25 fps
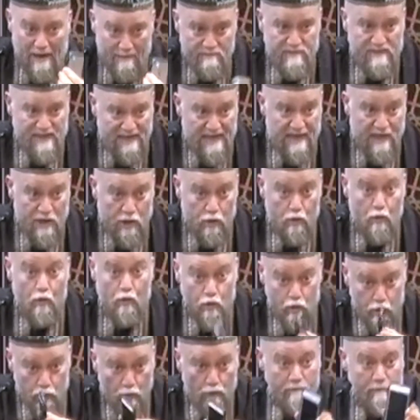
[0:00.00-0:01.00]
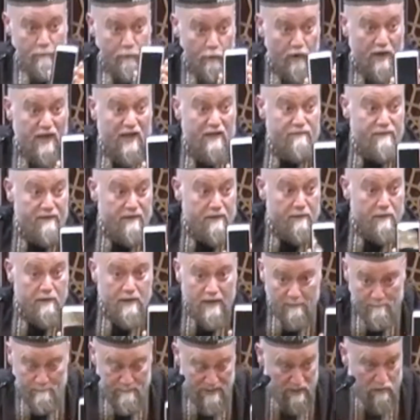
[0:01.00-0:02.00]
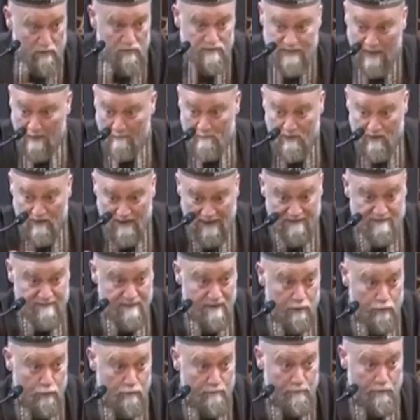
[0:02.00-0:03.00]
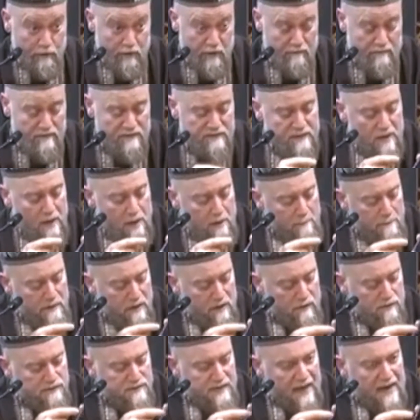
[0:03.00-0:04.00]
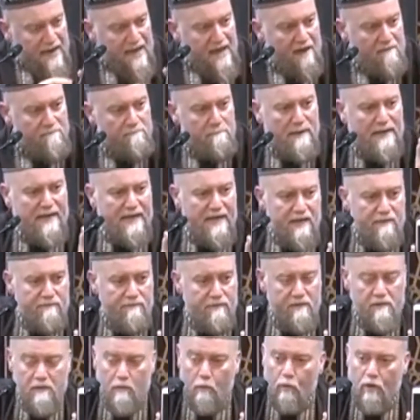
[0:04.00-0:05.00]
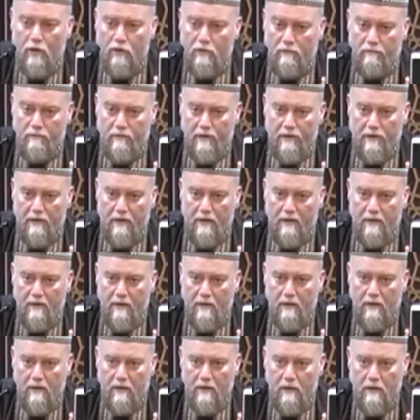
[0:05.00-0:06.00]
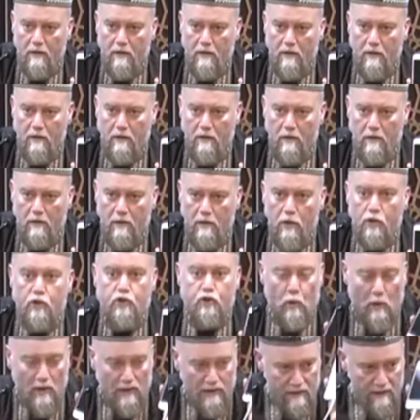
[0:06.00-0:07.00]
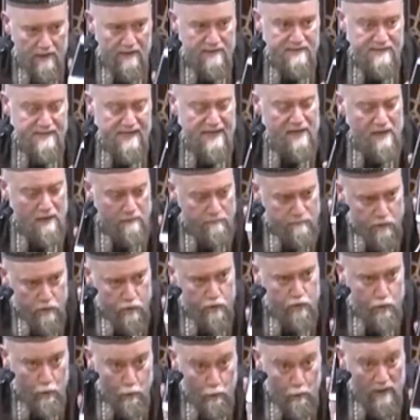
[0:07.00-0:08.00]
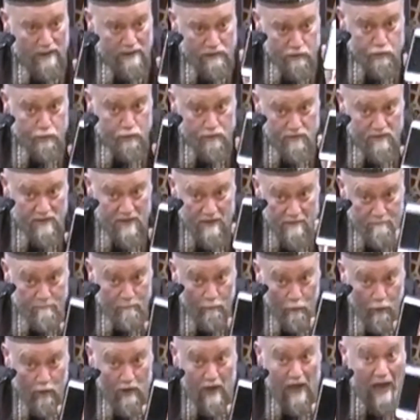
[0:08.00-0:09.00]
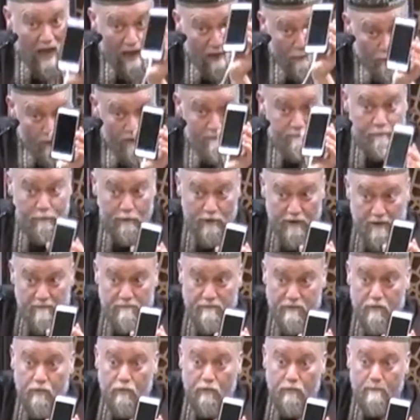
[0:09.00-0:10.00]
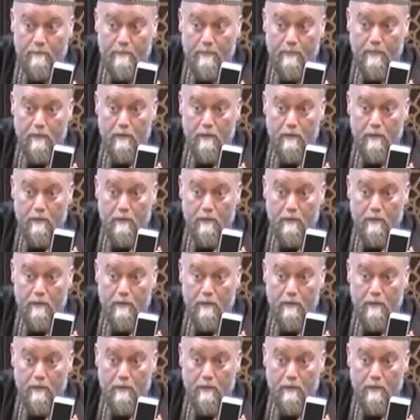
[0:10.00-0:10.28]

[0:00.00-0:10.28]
I'm telling you, you're forgiven. Not because I'm granting you forgiveness, because I have belief in the word of Allah. So Allah said, if you do 1, 2, 3, 4, I will forgive you.